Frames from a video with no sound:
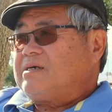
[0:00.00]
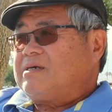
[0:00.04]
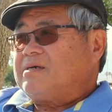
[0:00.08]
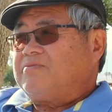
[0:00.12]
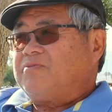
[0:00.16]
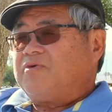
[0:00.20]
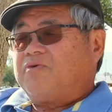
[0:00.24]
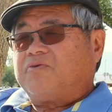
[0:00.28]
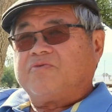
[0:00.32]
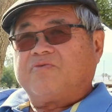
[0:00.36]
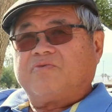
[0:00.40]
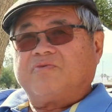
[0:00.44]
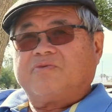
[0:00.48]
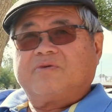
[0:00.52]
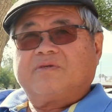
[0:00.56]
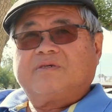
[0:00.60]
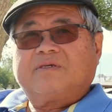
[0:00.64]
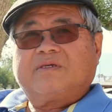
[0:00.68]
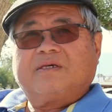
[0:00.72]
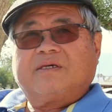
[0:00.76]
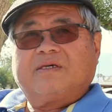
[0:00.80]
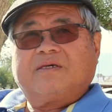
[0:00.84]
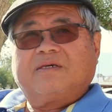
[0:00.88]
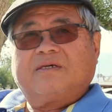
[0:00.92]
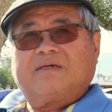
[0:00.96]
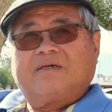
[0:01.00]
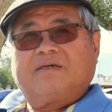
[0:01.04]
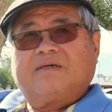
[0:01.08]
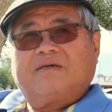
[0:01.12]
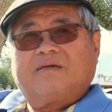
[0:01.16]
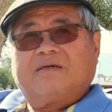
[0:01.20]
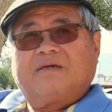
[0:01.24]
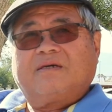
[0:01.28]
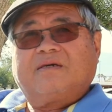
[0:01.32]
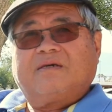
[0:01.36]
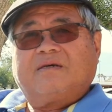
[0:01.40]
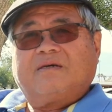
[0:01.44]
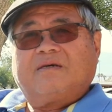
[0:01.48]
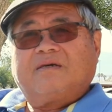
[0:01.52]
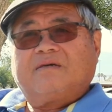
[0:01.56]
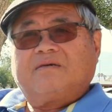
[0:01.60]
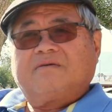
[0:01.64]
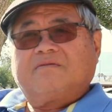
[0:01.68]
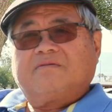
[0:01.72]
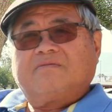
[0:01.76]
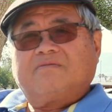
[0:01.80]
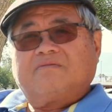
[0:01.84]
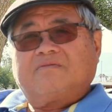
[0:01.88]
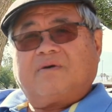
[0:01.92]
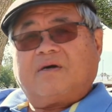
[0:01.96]
I mean, I could have a few ideas
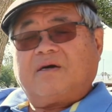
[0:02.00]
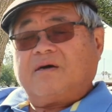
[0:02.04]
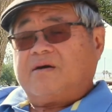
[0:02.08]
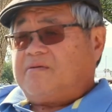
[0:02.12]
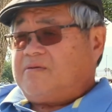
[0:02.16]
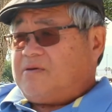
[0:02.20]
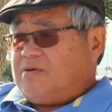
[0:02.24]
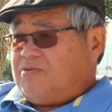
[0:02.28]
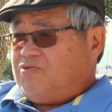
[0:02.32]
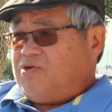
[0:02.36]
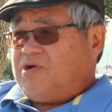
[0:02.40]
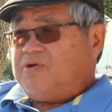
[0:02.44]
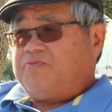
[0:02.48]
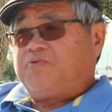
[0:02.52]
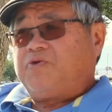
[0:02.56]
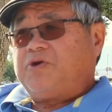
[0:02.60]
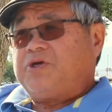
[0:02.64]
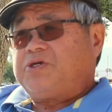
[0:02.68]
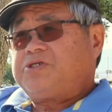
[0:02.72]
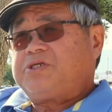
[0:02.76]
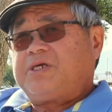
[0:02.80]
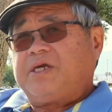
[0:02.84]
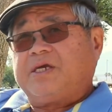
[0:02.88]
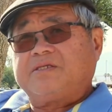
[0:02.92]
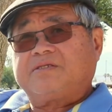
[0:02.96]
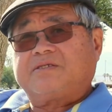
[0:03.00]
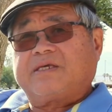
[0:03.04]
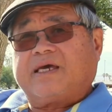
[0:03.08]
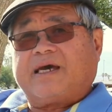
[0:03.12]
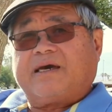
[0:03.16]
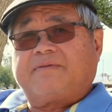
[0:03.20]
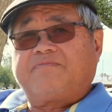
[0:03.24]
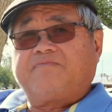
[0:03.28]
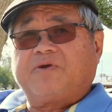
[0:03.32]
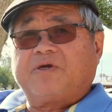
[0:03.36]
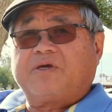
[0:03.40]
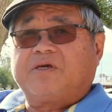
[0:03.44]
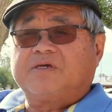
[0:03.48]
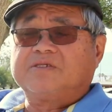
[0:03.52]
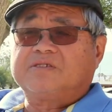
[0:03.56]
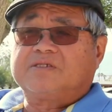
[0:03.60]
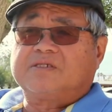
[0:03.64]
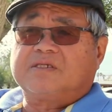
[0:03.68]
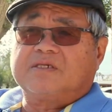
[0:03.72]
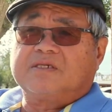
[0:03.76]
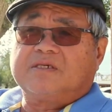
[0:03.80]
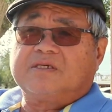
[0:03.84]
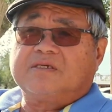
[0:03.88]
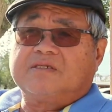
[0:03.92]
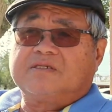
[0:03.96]
there. But... Well, we appreciate that, because
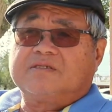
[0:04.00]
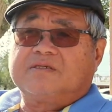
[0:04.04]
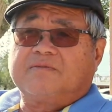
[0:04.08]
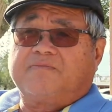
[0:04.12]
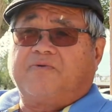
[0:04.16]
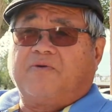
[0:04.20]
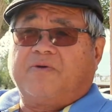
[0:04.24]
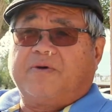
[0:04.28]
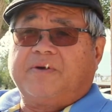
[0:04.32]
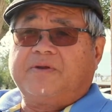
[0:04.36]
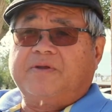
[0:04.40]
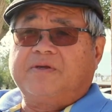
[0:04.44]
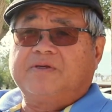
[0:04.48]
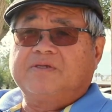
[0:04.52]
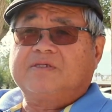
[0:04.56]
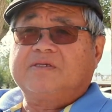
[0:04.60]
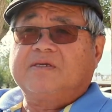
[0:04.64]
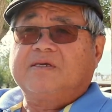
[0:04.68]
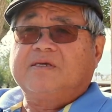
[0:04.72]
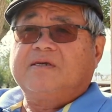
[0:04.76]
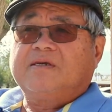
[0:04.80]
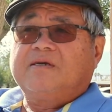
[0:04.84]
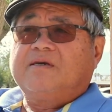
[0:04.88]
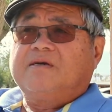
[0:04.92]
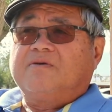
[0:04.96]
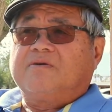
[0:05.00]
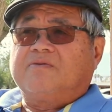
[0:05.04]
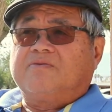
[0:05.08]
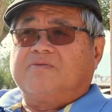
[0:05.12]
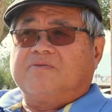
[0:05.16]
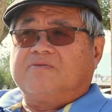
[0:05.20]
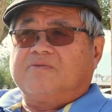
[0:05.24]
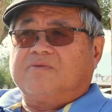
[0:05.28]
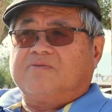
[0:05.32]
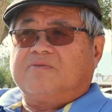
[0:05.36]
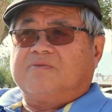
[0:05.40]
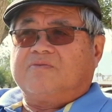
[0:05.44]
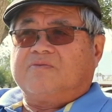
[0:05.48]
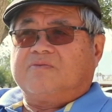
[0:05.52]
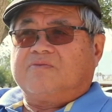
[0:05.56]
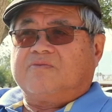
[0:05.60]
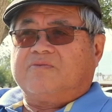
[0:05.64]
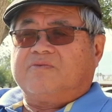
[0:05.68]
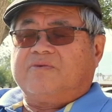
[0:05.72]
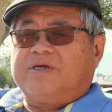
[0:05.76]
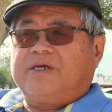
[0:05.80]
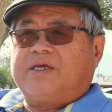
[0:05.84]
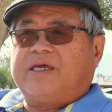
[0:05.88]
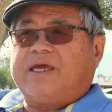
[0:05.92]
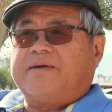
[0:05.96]
the point is
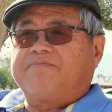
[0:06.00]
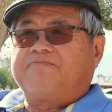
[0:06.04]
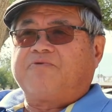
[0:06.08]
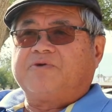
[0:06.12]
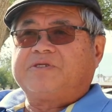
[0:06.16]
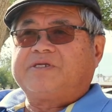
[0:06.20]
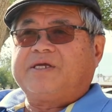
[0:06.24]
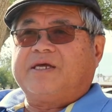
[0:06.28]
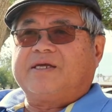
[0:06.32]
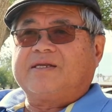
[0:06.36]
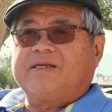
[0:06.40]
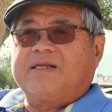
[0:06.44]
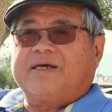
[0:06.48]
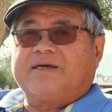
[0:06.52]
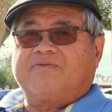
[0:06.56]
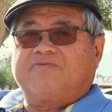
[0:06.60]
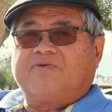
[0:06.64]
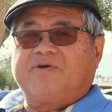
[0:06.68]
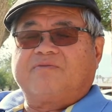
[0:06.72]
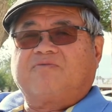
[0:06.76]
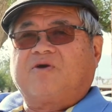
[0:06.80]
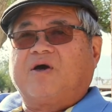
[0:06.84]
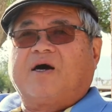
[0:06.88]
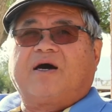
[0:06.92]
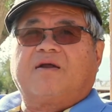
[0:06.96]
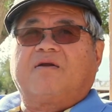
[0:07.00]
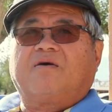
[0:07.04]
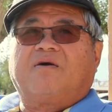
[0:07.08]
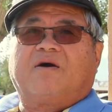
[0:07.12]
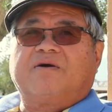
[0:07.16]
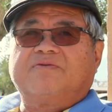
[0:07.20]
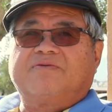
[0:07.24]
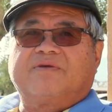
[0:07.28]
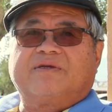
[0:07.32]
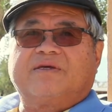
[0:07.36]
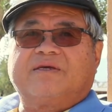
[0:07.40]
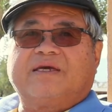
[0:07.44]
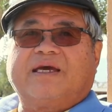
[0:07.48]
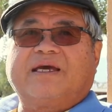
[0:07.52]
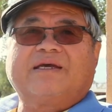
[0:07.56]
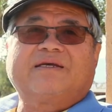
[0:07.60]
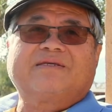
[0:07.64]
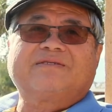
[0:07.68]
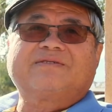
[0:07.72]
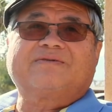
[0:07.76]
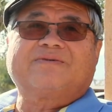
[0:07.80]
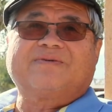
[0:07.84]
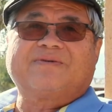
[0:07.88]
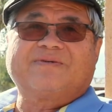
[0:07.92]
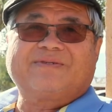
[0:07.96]
we can't pretend like we've got all the
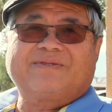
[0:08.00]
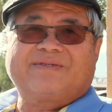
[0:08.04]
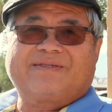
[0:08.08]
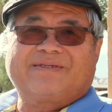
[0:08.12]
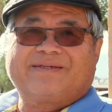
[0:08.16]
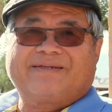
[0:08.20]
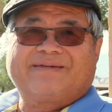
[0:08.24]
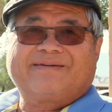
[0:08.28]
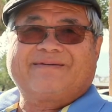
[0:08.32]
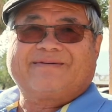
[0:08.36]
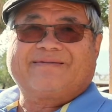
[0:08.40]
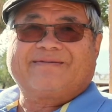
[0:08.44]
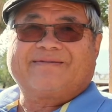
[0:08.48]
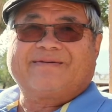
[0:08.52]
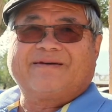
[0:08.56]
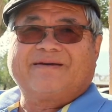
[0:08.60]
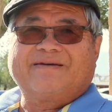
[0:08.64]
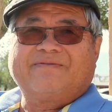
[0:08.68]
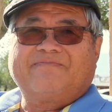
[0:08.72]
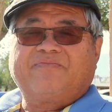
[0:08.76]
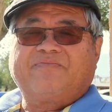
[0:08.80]
answers, right?